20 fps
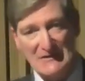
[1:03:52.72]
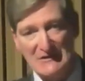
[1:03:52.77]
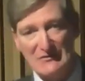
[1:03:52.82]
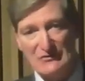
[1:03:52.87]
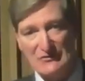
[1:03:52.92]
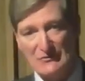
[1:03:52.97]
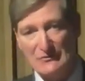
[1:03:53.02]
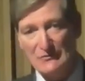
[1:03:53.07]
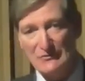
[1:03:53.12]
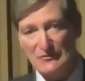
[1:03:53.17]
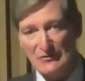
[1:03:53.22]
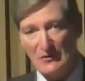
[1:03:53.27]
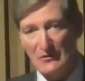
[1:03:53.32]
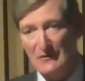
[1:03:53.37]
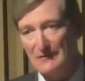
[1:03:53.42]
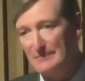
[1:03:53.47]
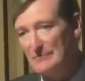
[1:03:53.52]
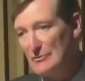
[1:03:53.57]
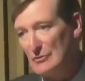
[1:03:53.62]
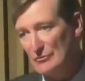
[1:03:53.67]
issues
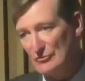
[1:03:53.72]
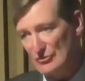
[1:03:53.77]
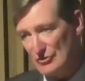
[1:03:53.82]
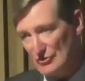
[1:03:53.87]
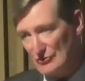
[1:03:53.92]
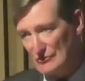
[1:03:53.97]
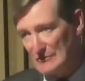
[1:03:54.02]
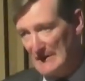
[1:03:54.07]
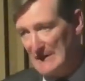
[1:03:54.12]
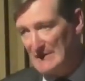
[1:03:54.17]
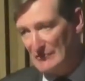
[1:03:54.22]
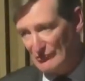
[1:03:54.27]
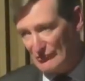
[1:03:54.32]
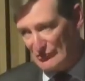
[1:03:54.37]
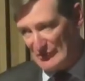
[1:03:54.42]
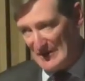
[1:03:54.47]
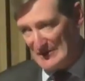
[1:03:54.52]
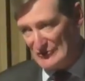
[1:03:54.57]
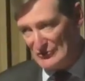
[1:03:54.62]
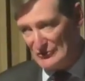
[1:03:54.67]
of mutual
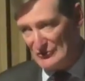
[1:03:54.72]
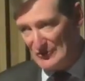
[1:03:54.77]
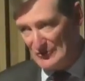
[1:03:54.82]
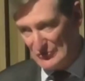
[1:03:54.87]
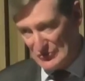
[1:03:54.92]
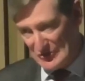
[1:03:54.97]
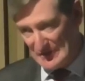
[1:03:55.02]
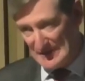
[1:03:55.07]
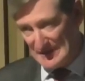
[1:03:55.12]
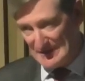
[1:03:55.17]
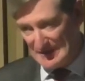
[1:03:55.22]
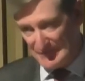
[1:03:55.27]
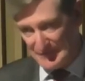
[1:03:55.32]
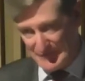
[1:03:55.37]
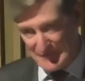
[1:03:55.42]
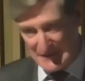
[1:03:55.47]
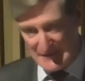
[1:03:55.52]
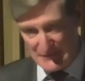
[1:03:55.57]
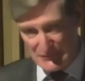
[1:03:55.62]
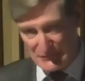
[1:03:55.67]
interest, usually in the
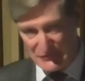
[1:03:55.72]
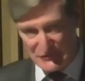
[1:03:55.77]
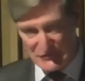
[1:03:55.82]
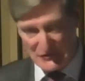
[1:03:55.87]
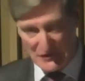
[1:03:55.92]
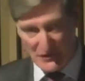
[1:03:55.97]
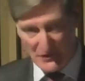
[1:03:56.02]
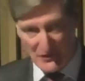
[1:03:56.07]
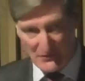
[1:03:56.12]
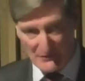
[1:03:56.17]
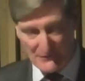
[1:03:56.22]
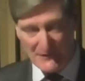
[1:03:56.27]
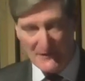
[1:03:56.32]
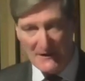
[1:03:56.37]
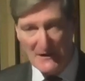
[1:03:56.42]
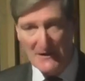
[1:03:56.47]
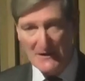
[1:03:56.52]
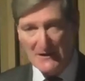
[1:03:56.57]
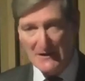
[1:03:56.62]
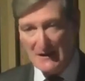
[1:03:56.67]
fields of
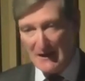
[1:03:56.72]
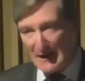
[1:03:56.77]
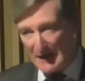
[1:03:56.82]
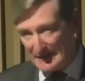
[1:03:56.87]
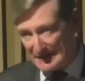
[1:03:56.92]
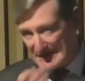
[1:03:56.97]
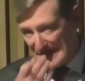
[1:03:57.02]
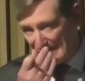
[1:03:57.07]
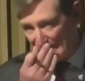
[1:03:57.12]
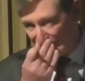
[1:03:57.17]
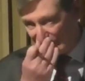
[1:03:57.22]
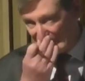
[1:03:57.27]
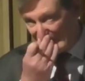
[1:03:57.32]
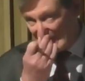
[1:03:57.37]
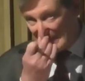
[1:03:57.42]
countering